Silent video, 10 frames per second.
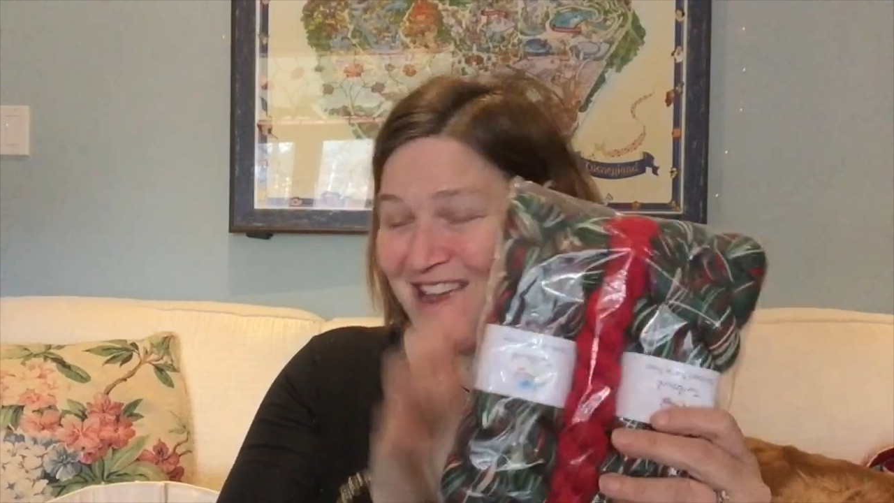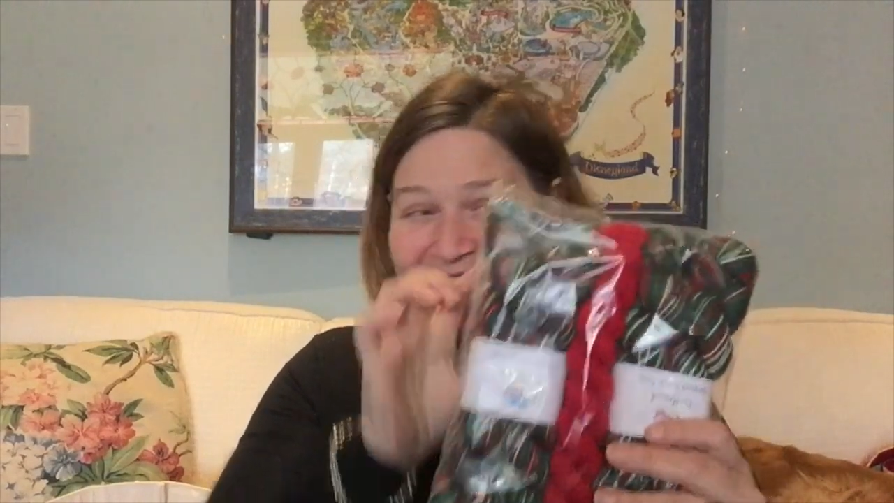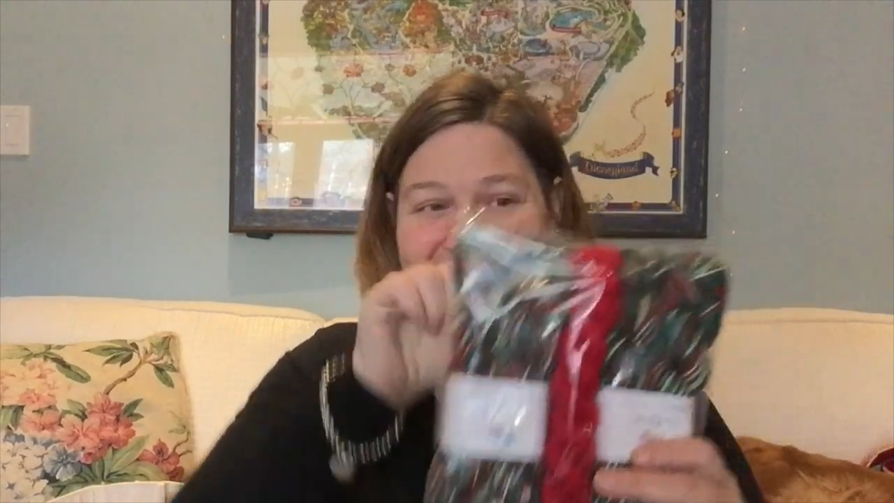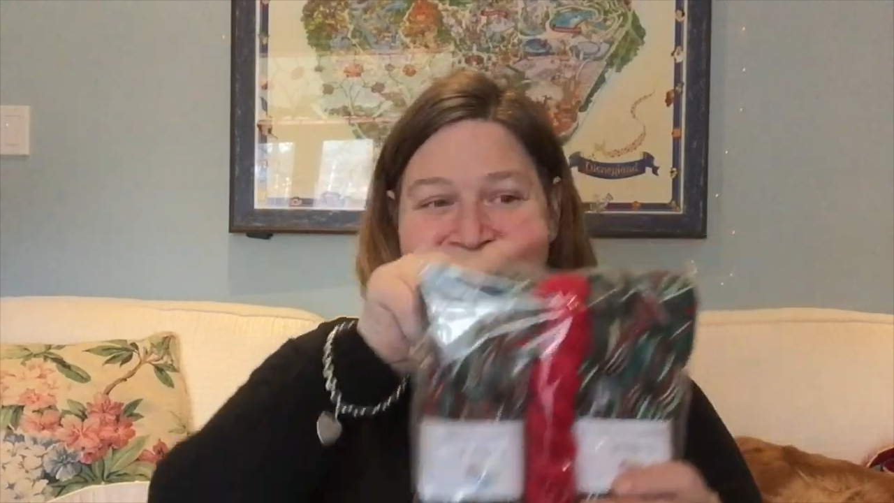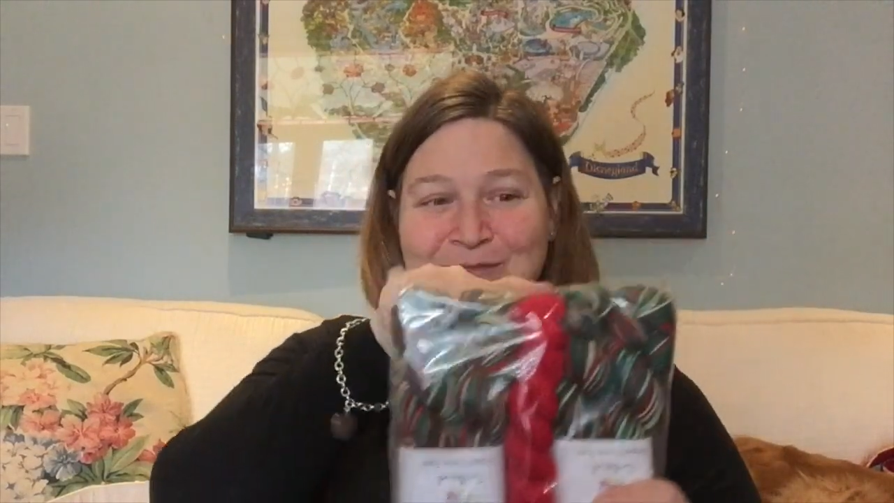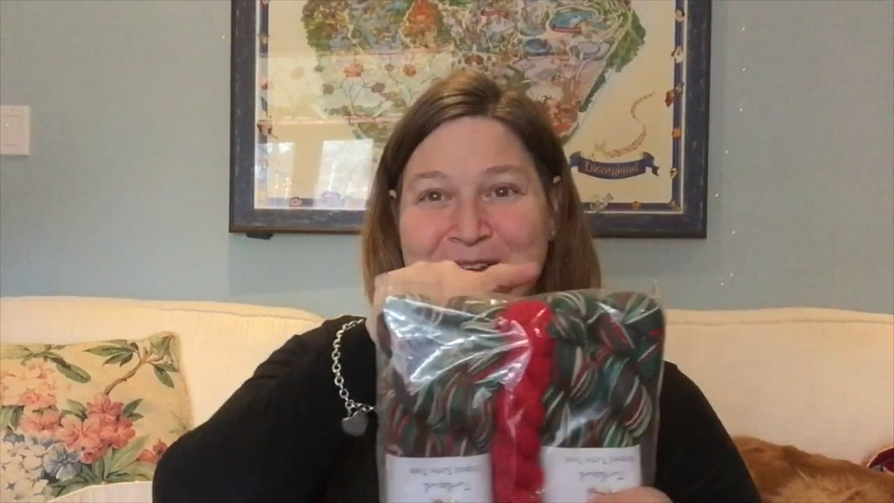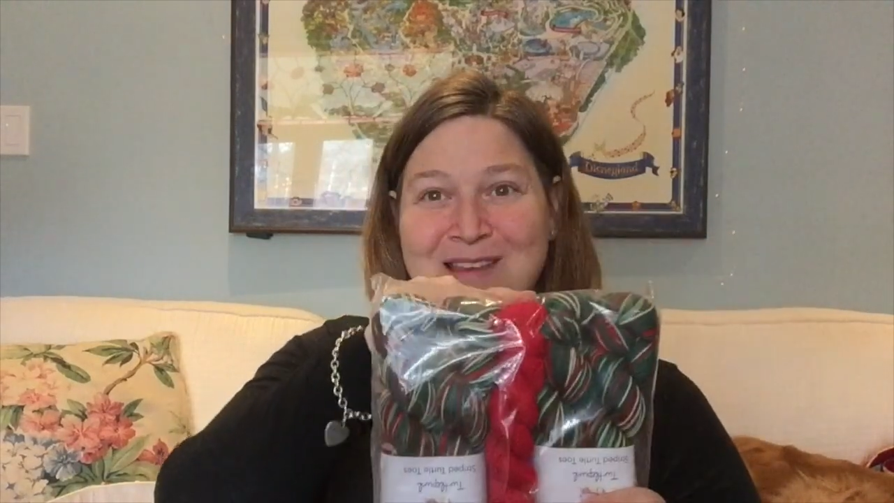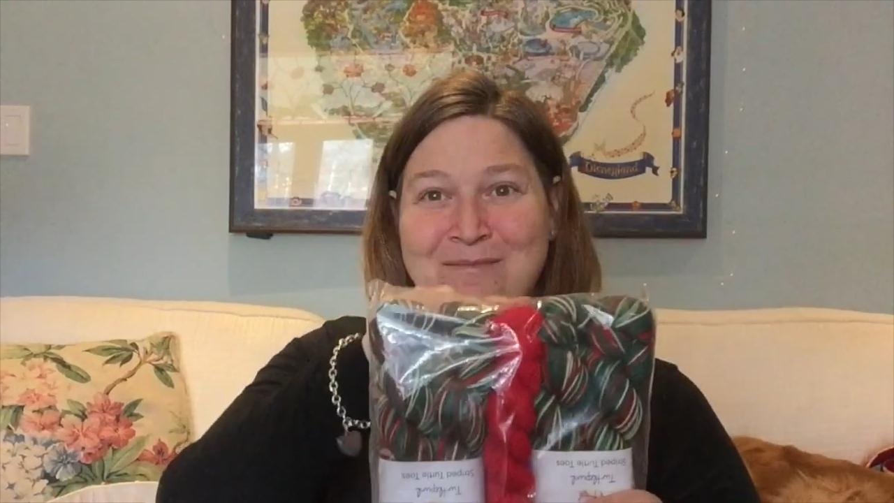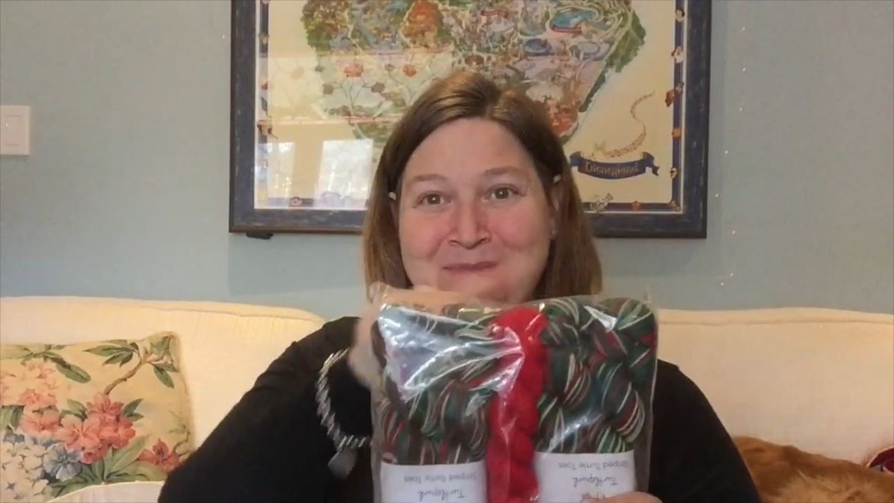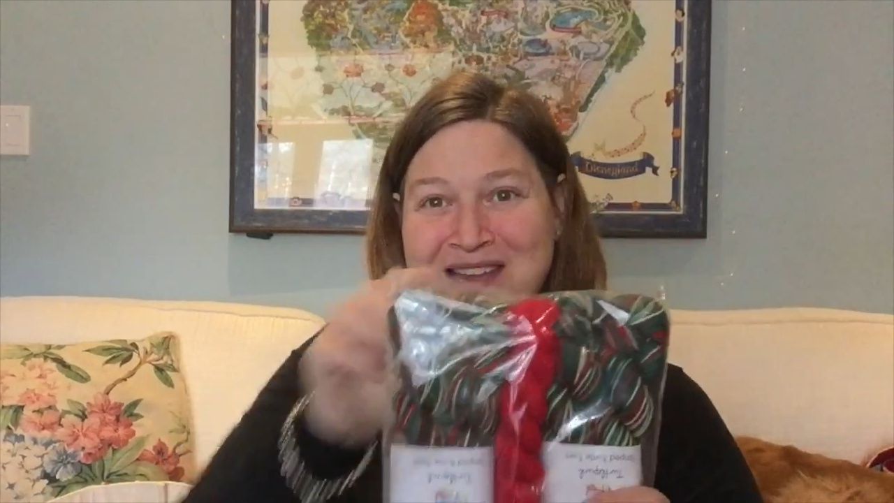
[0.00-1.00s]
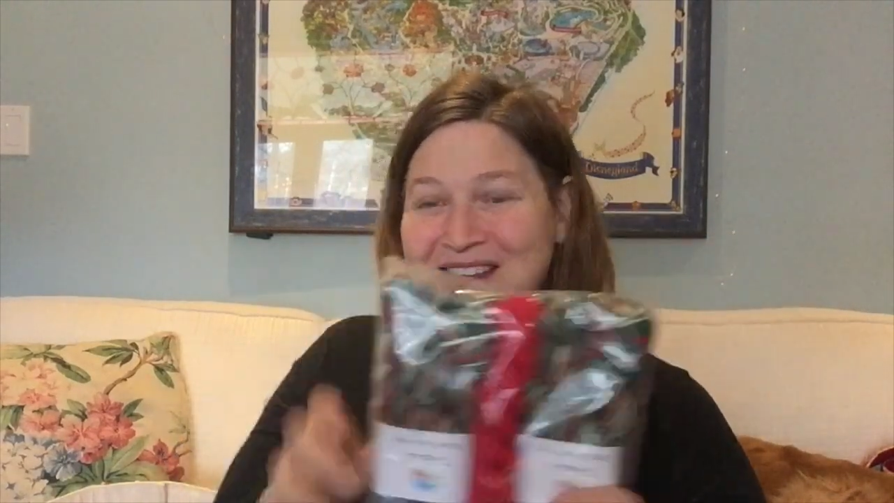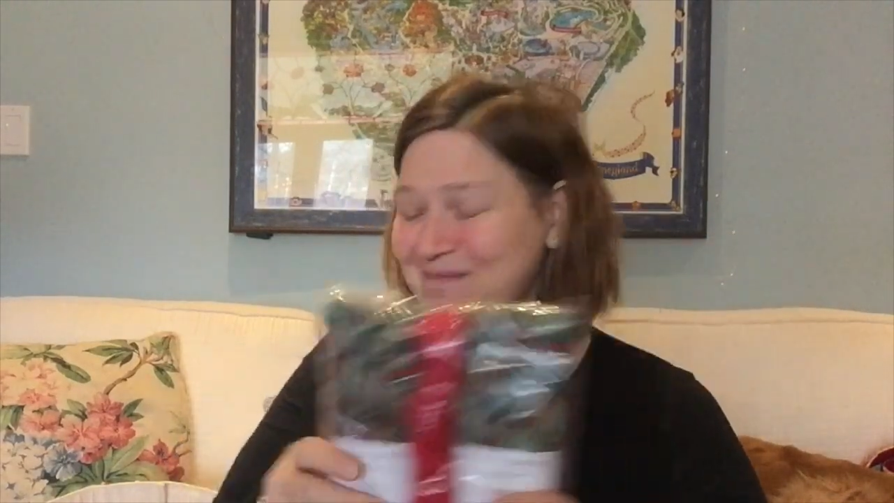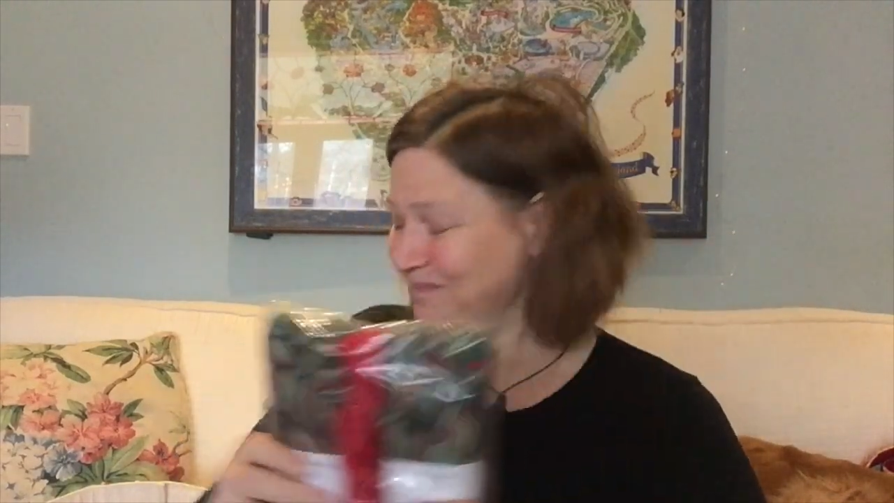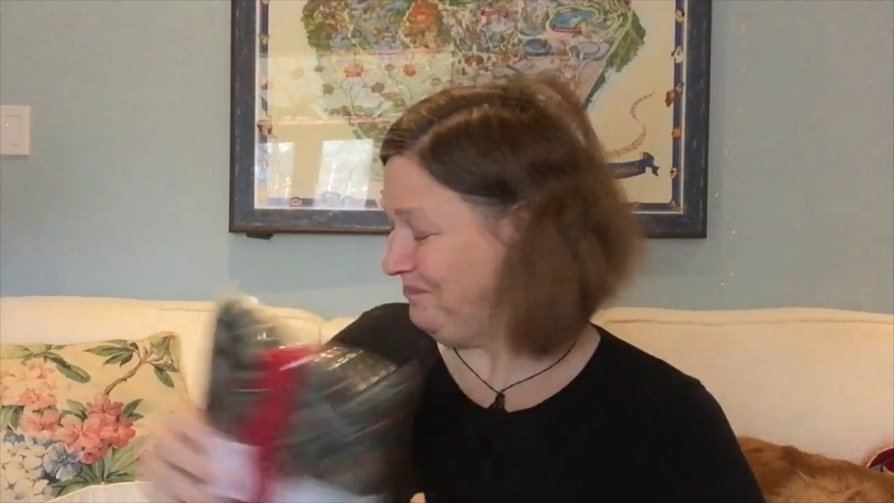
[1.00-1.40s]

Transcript: and with a mini